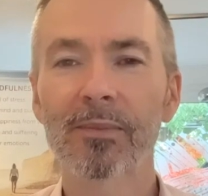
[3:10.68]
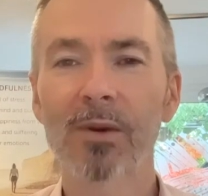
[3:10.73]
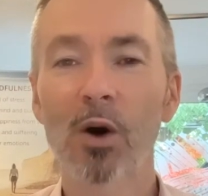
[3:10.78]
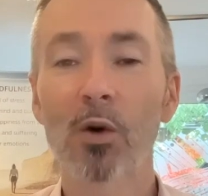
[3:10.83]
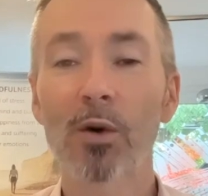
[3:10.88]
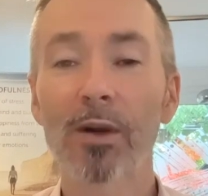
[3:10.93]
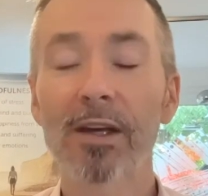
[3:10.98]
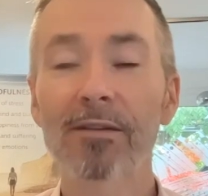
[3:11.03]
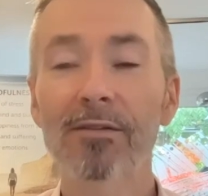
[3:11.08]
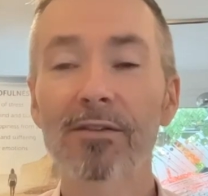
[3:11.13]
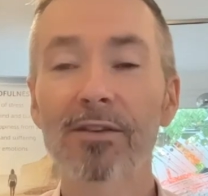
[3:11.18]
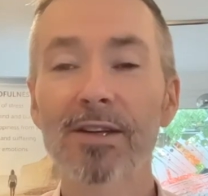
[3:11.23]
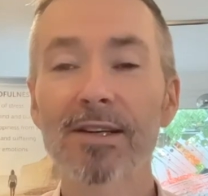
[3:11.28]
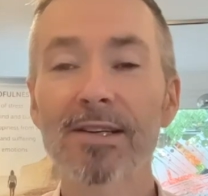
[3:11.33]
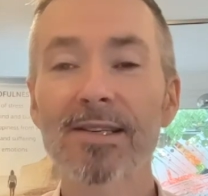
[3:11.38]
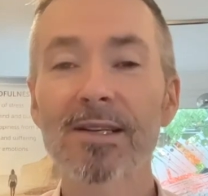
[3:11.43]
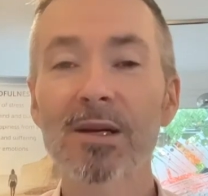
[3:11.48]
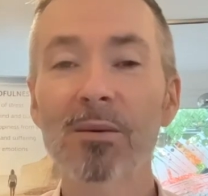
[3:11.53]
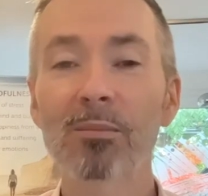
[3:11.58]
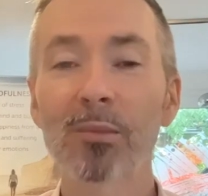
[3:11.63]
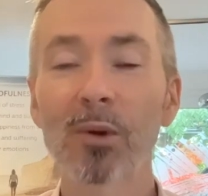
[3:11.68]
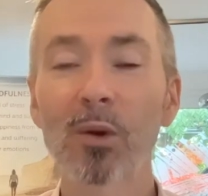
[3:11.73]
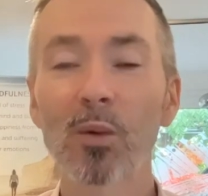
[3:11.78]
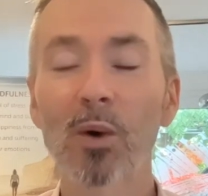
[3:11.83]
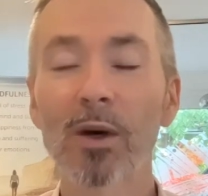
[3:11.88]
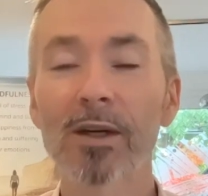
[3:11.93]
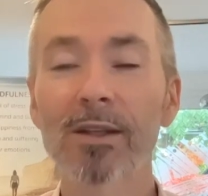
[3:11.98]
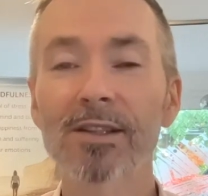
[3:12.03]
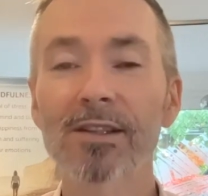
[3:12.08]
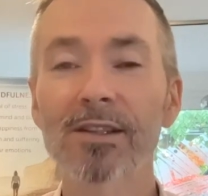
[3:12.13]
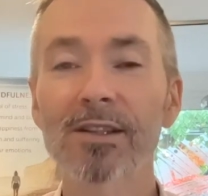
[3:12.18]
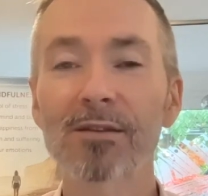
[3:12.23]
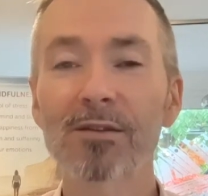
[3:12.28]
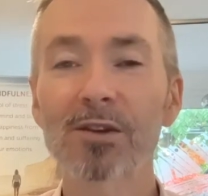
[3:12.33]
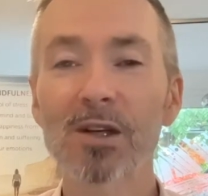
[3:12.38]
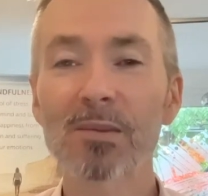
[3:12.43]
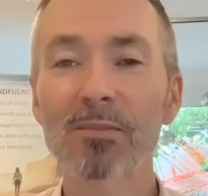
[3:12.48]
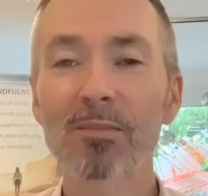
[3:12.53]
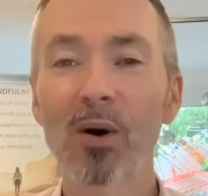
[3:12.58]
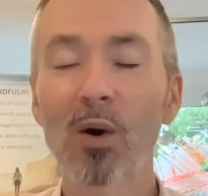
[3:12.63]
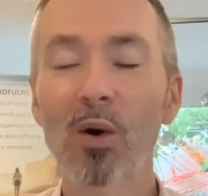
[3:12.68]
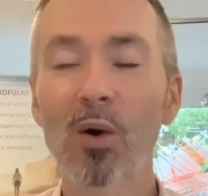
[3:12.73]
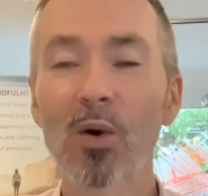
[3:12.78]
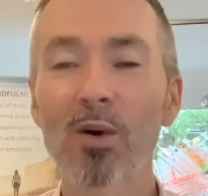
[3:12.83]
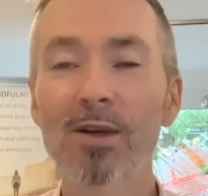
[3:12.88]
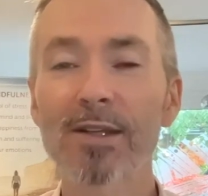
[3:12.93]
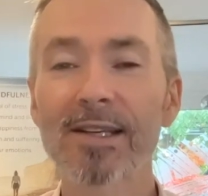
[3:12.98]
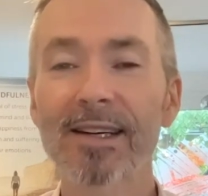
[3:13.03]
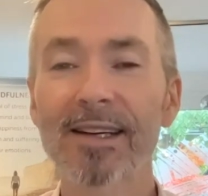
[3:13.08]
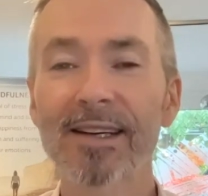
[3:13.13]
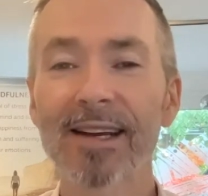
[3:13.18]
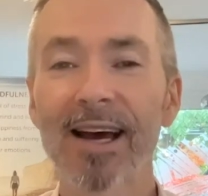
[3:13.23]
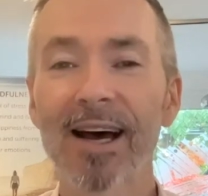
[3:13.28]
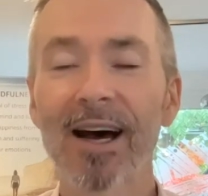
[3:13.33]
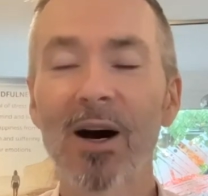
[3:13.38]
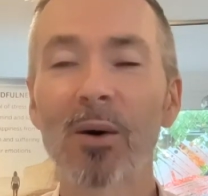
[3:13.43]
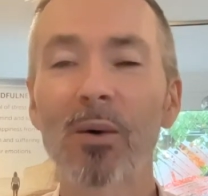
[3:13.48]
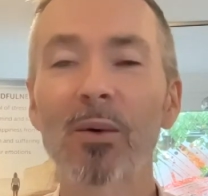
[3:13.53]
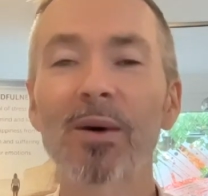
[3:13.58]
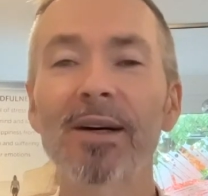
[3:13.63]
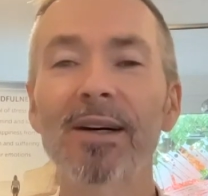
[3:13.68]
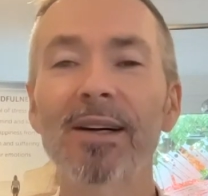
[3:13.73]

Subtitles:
or even the simple wonder of just pausing now